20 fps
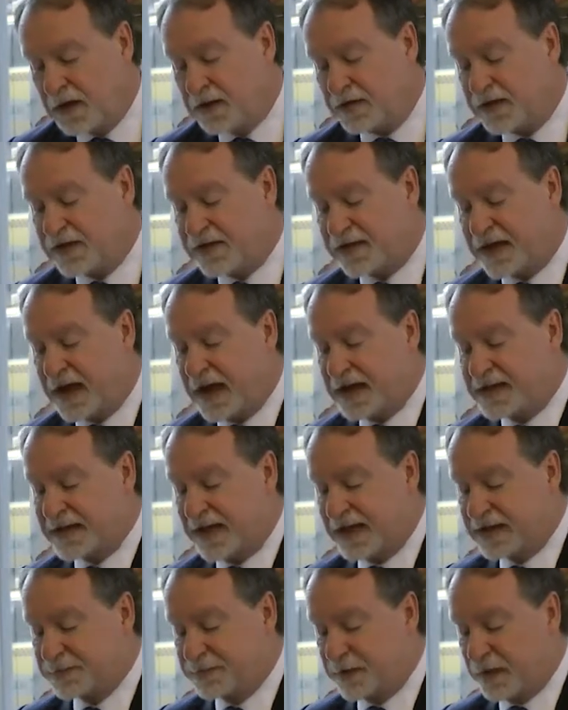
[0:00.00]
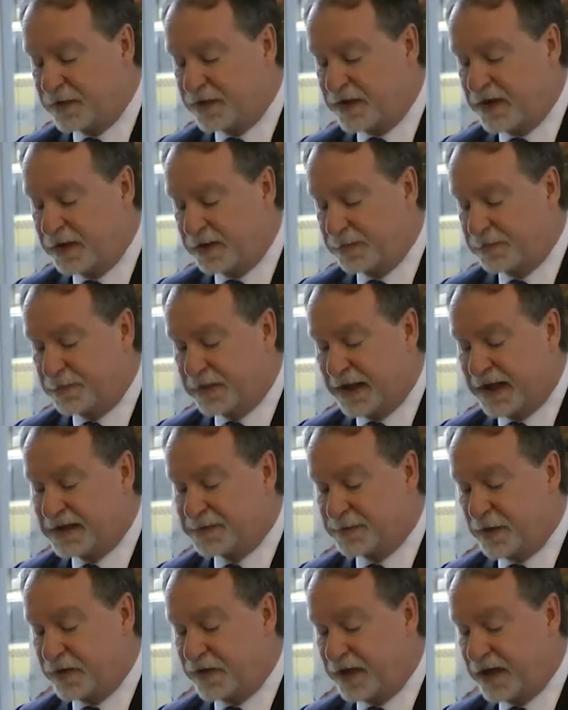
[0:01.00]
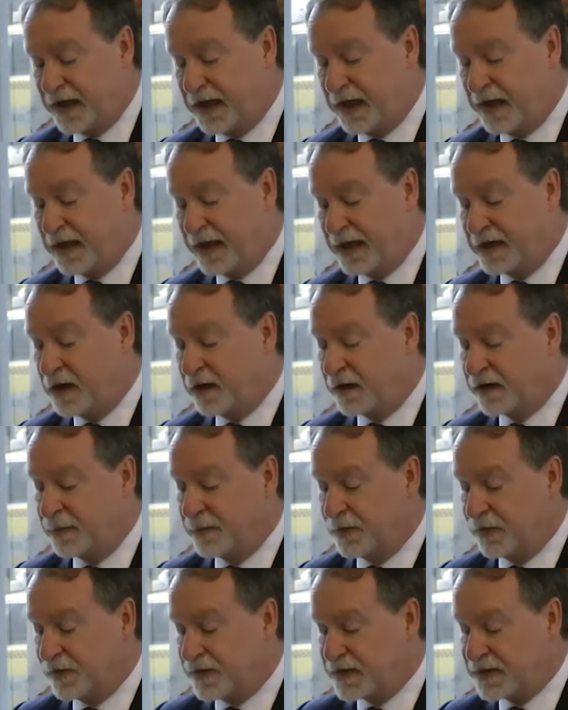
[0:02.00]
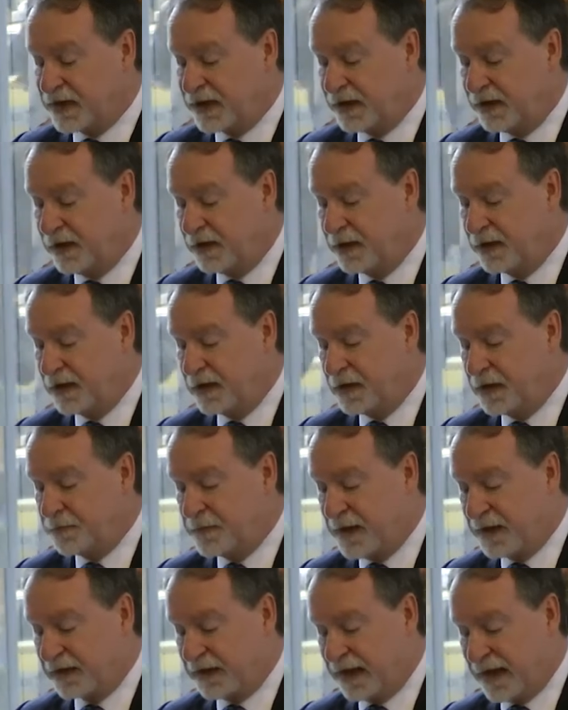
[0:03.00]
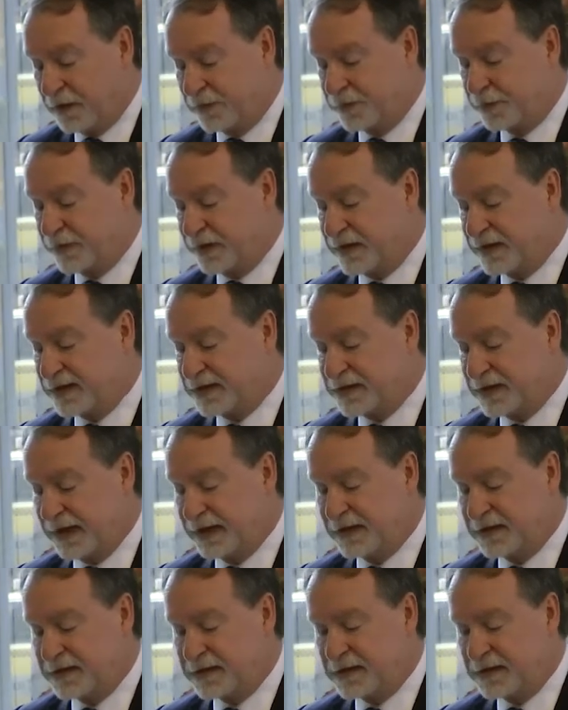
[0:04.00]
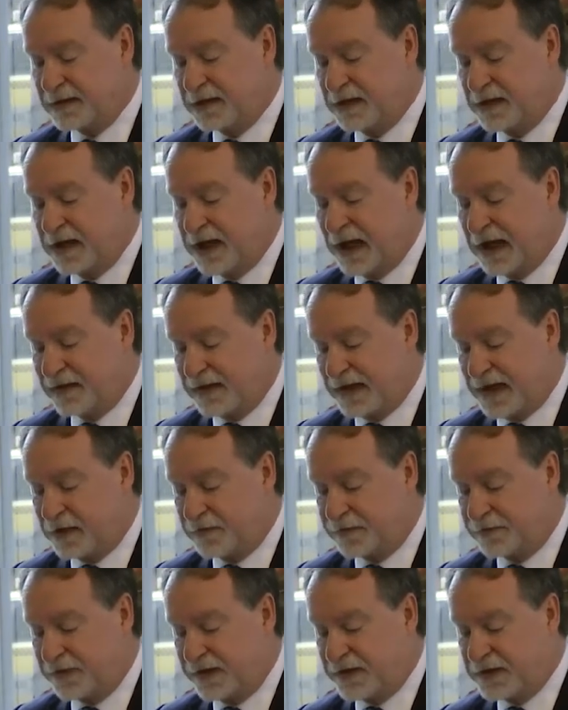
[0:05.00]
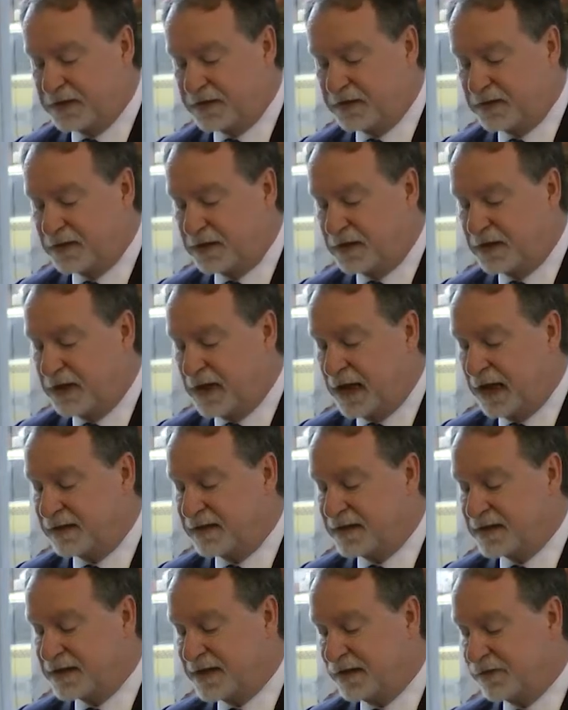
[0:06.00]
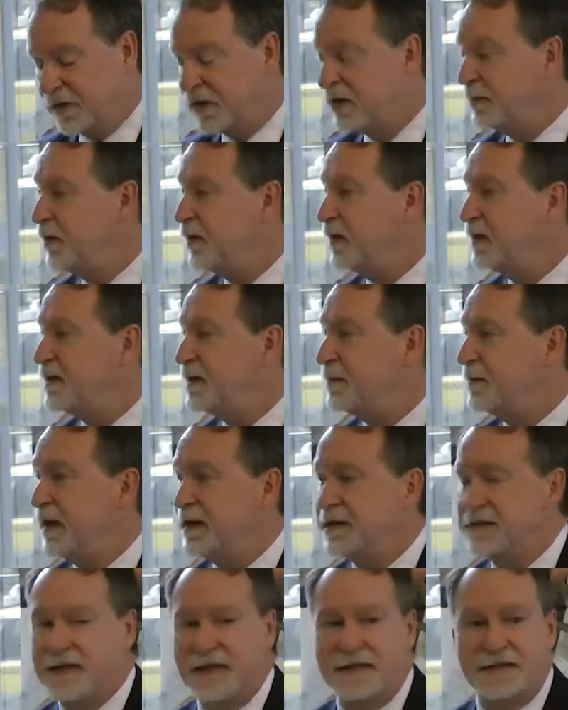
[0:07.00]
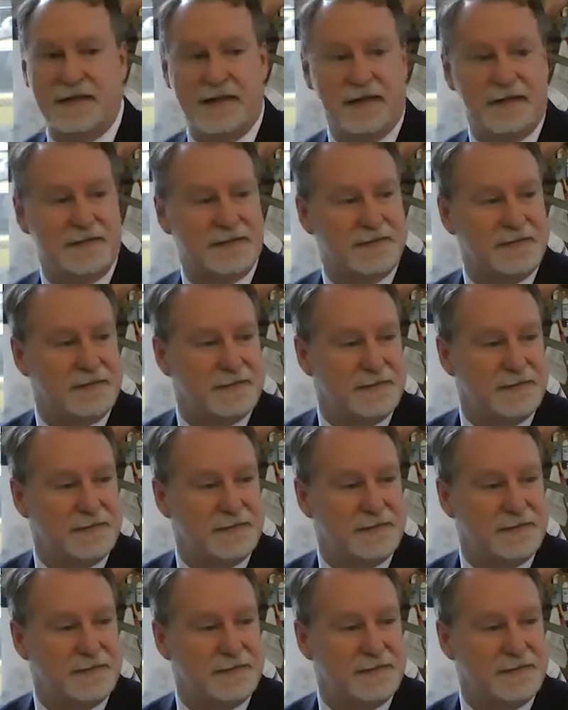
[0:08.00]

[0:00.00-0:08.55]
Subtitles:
This care takes place both here in our community, mental health precincts, at the Alfred, and in several community-based settings.